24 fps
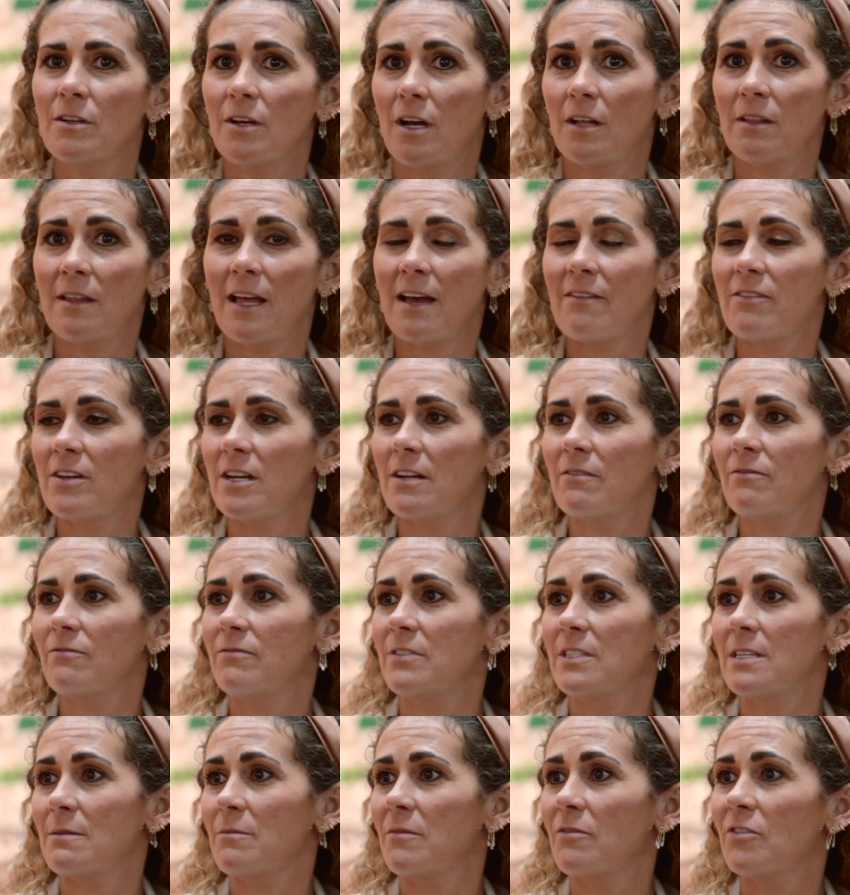11 of
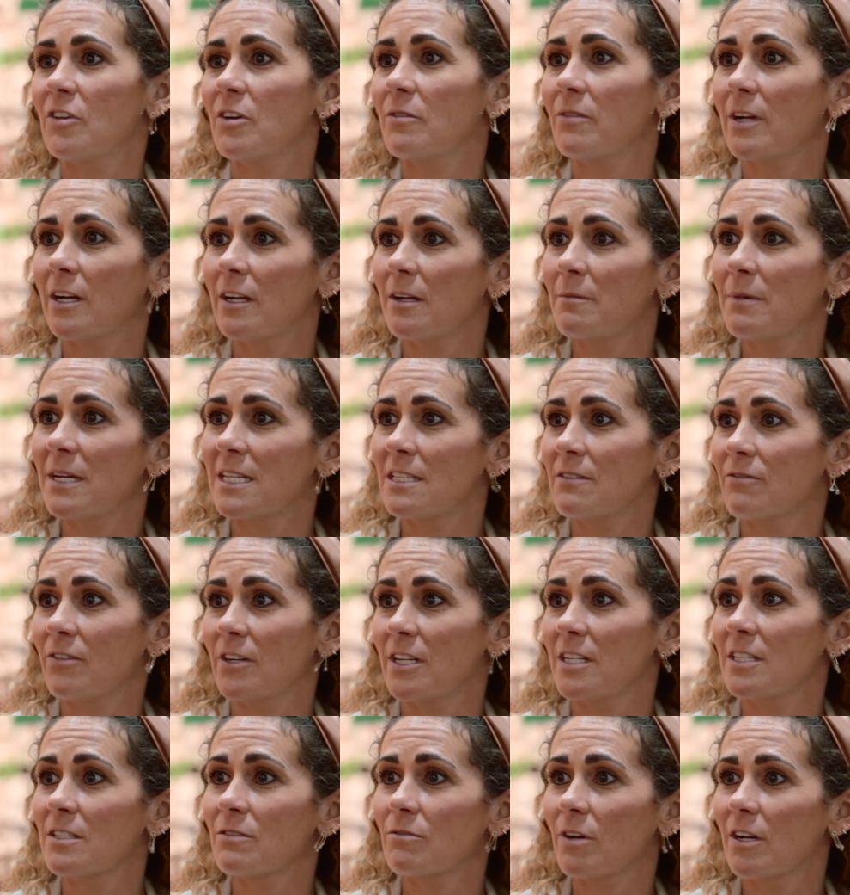some of your very best
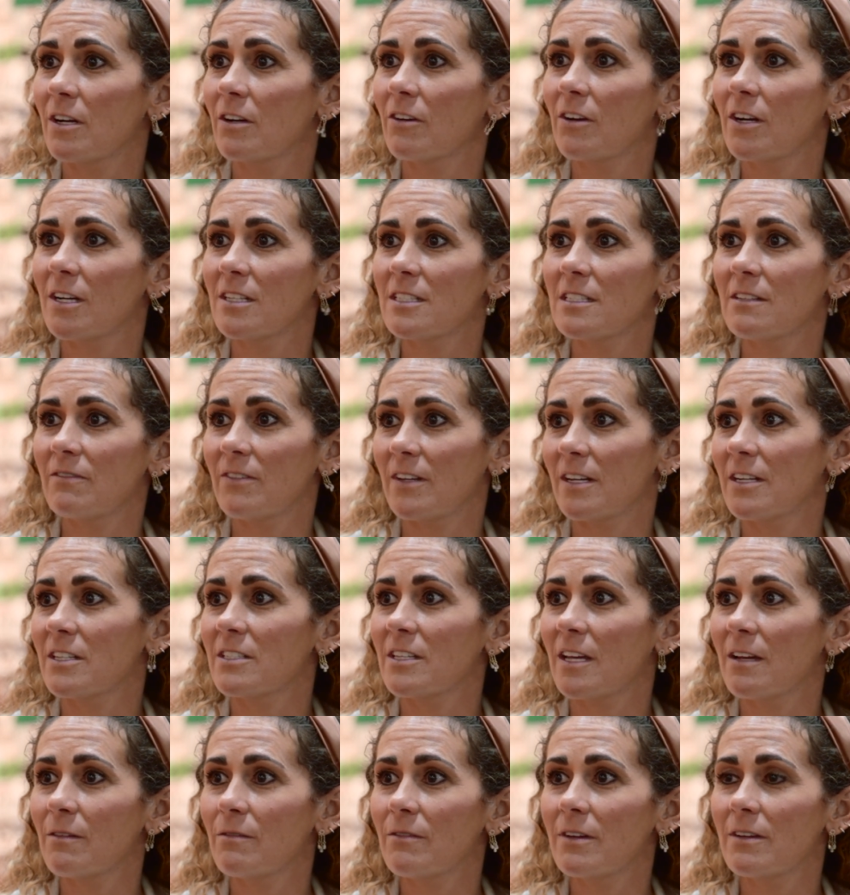friends run across the finish
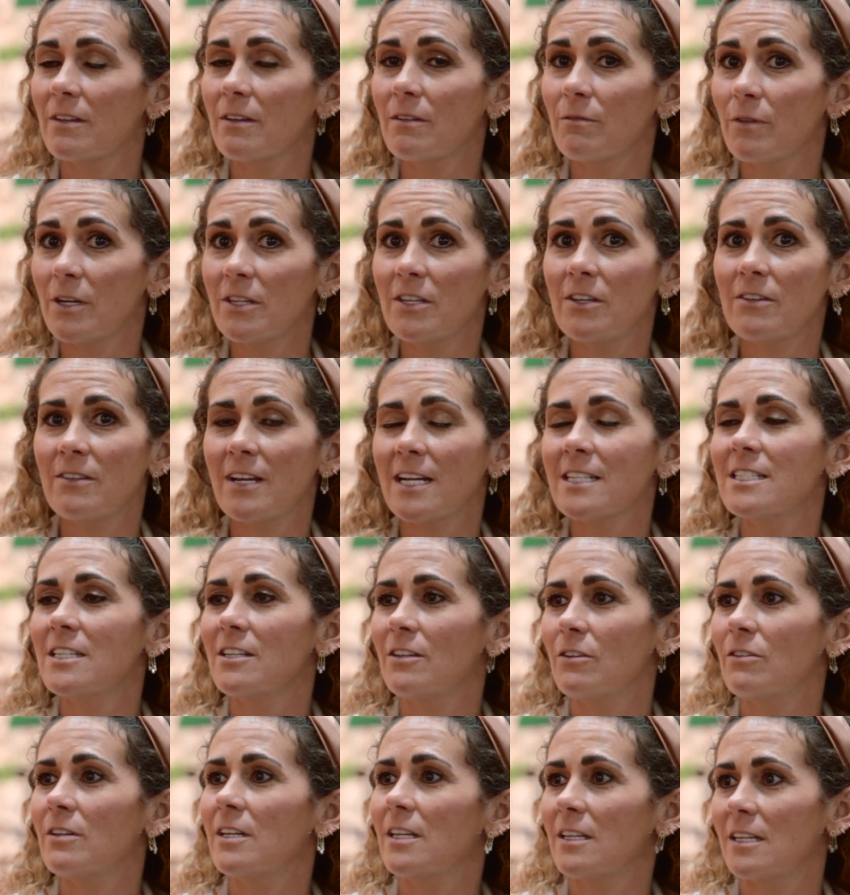line with you, that's a
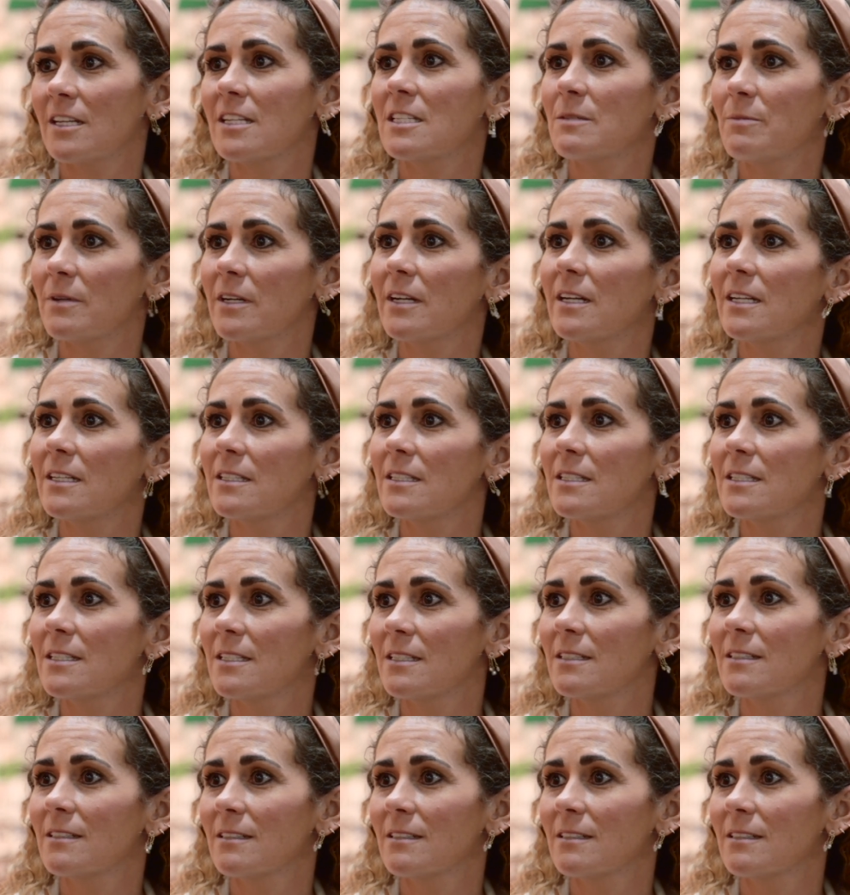unique experience.